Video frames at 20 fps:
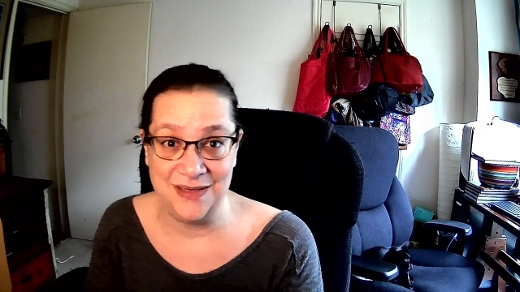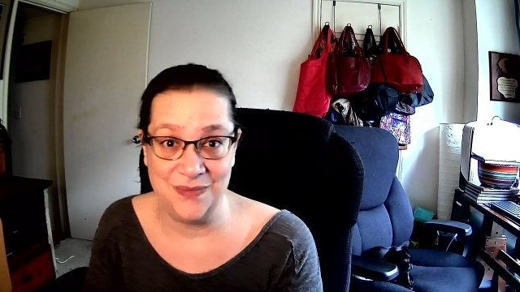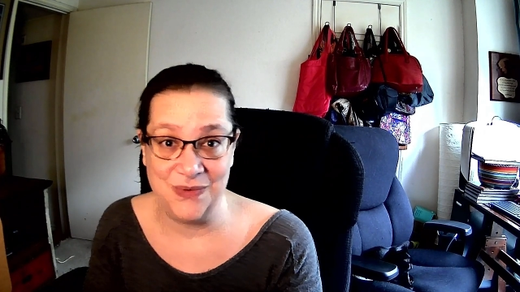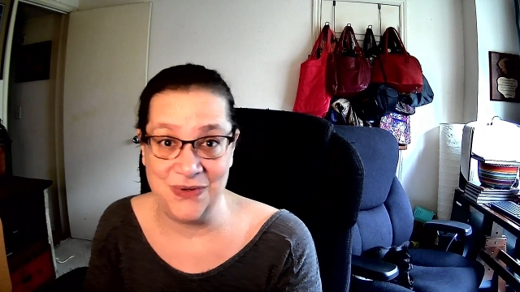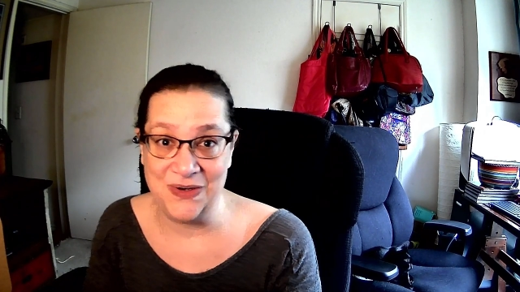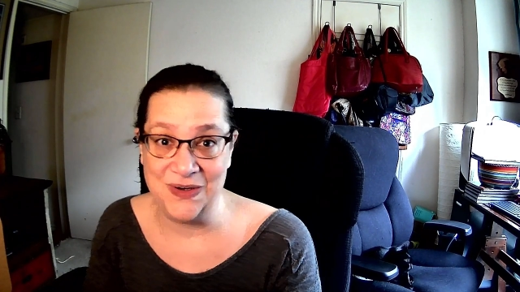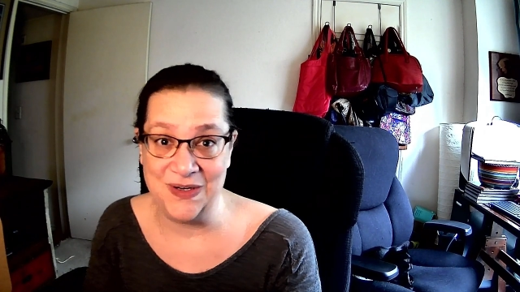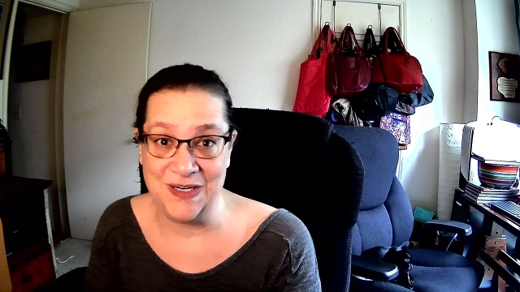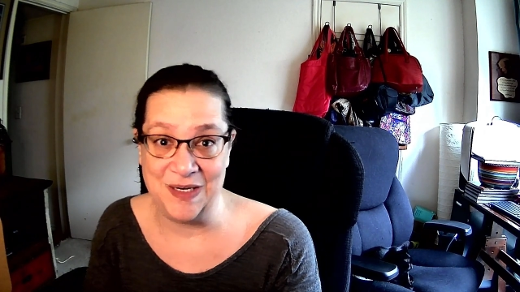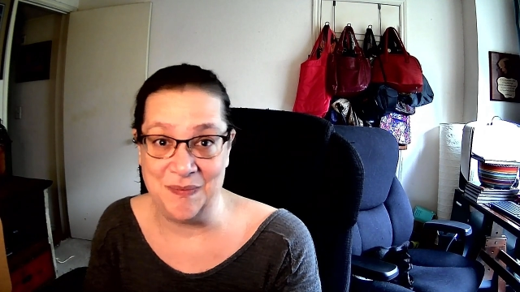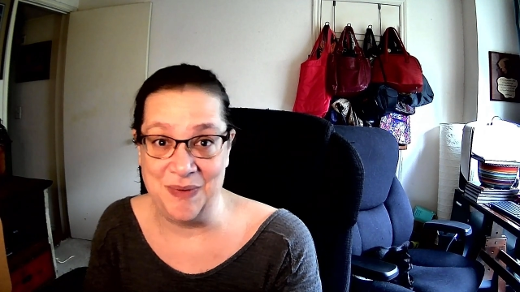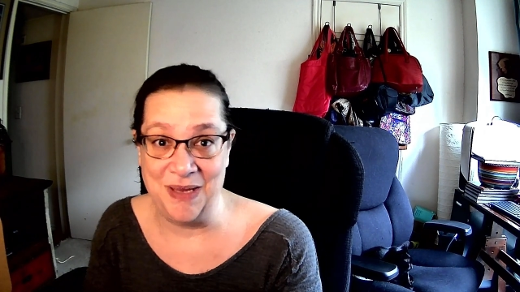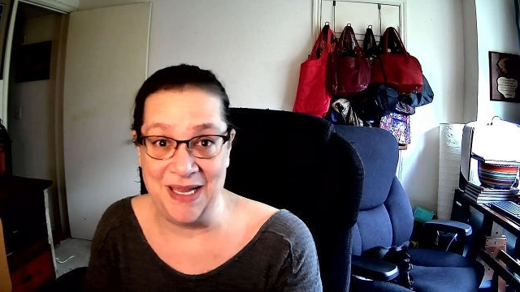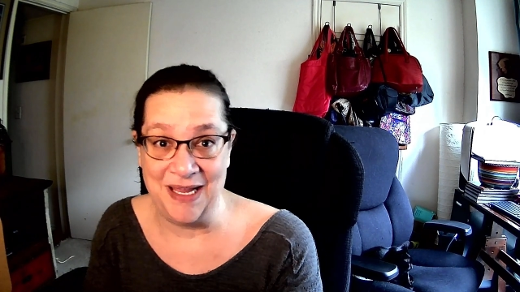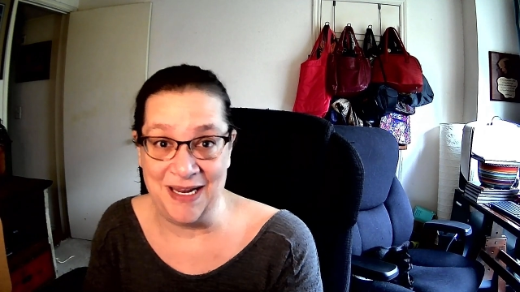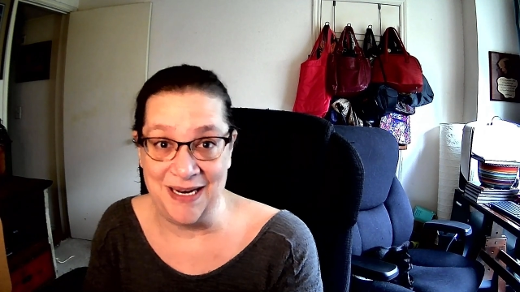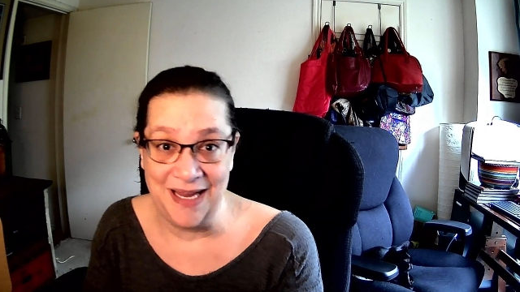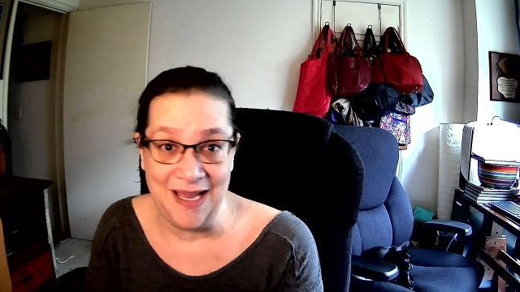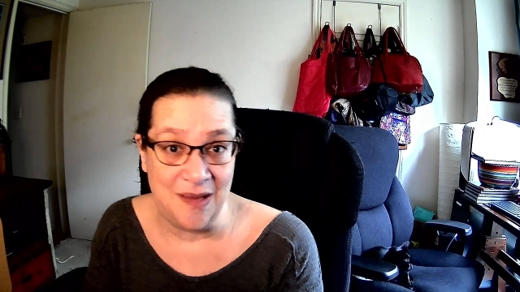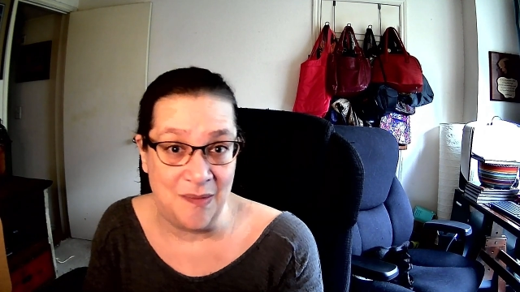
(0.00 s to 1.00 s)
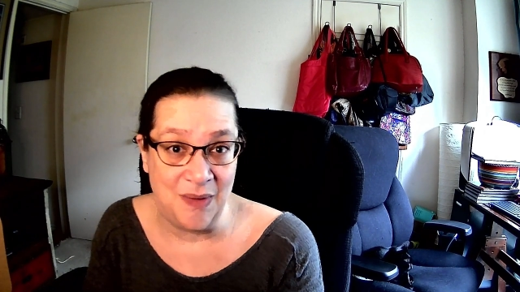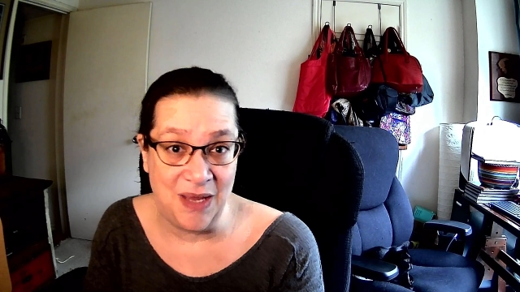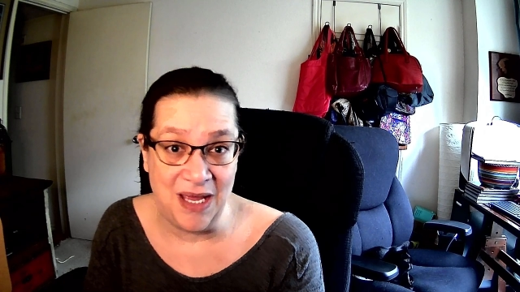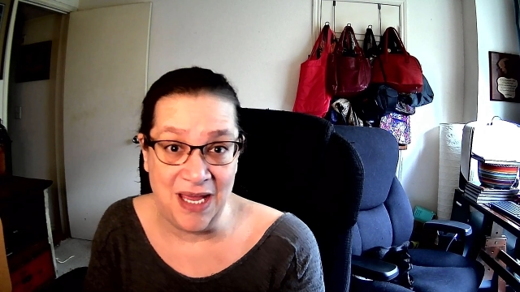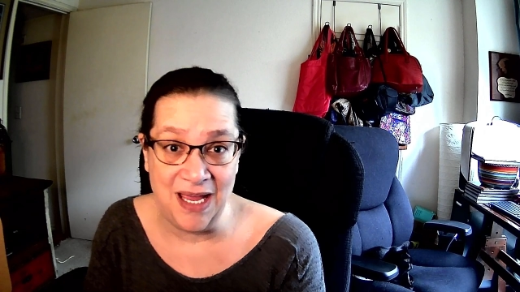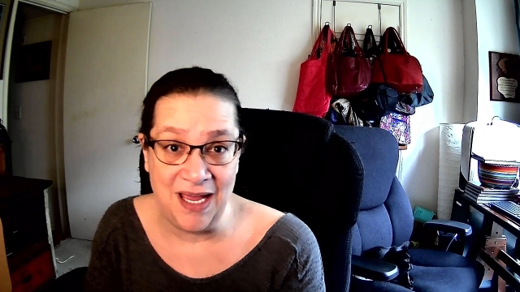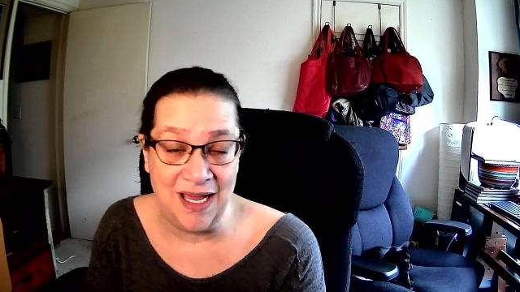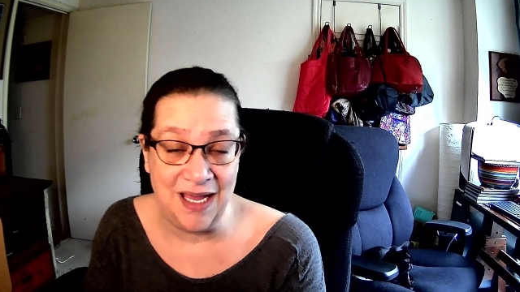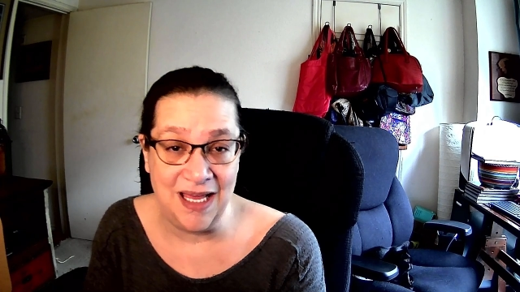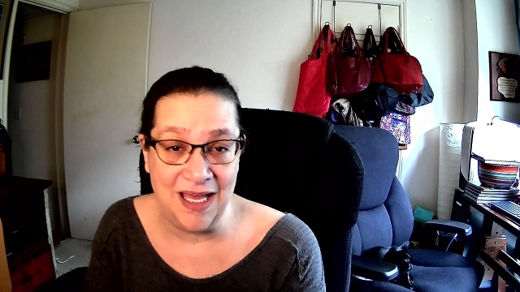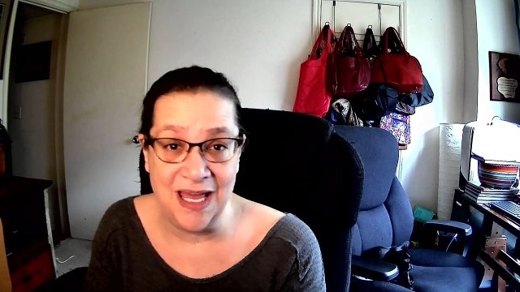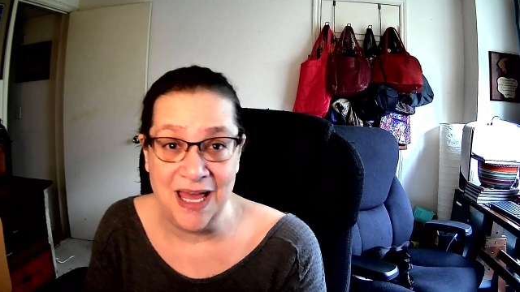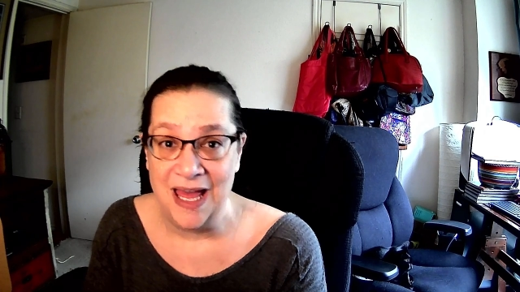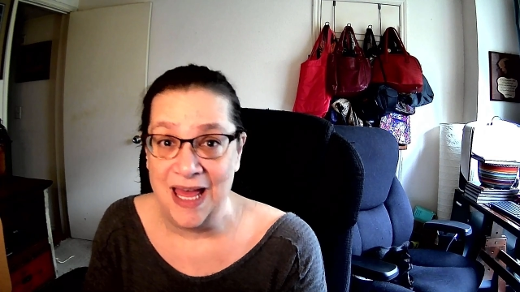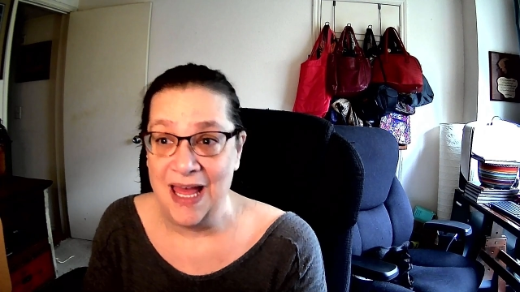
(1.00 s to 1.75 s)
We're in a pandemic.